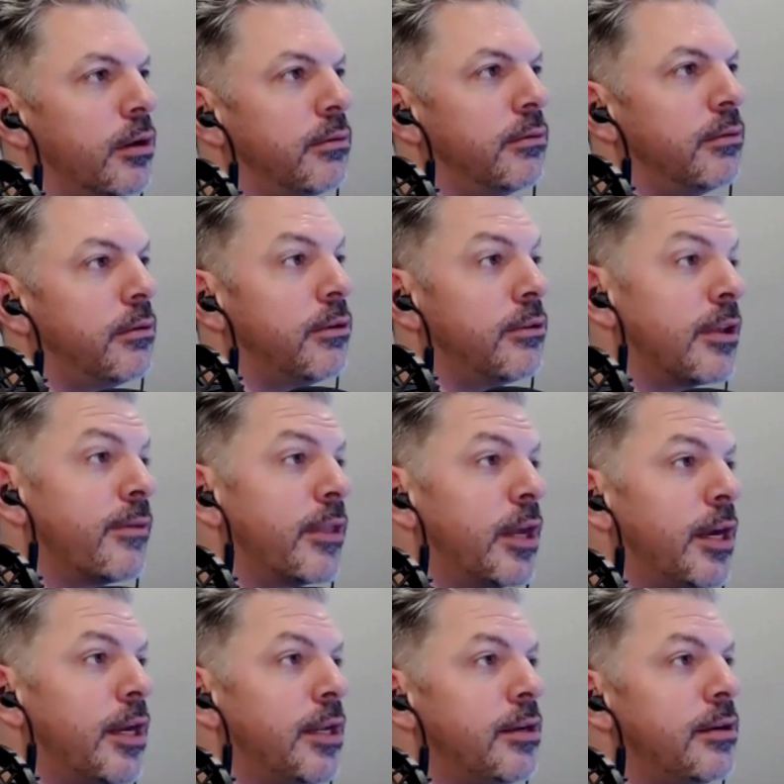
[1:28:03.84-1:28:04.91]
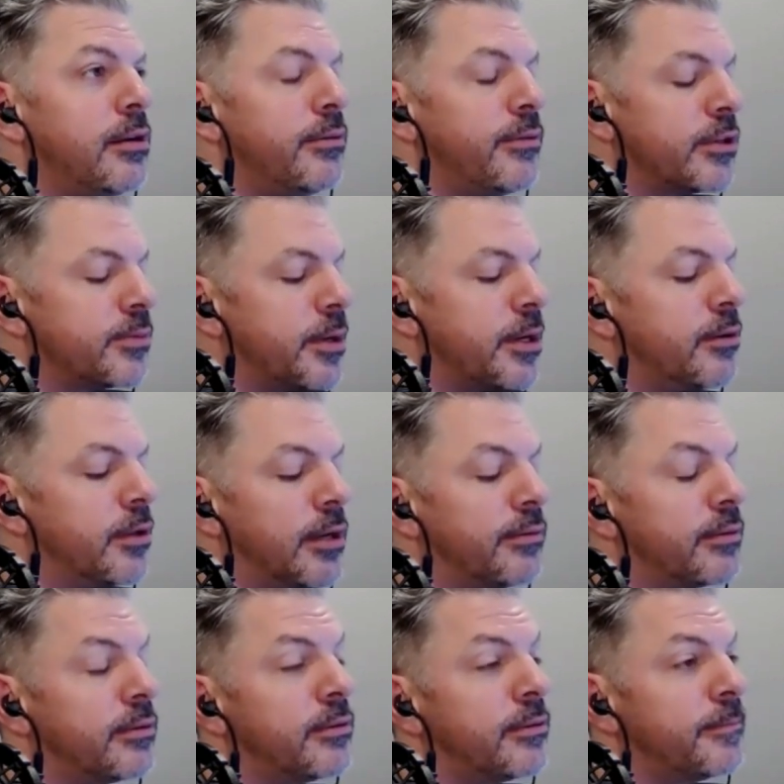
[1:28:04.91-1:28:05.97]
and the stuff that I need to do to fix my own
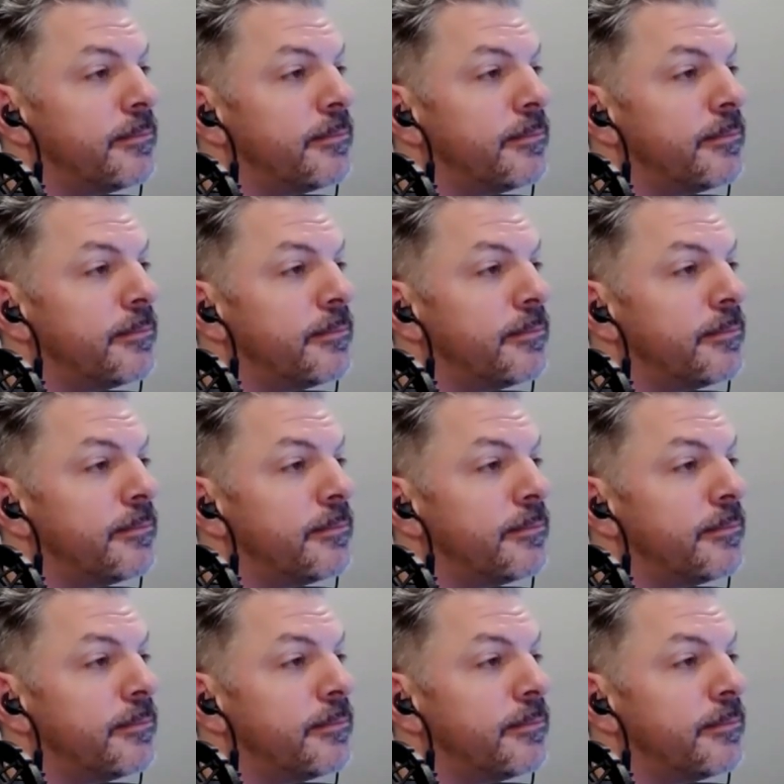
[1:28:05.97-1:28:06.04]
life.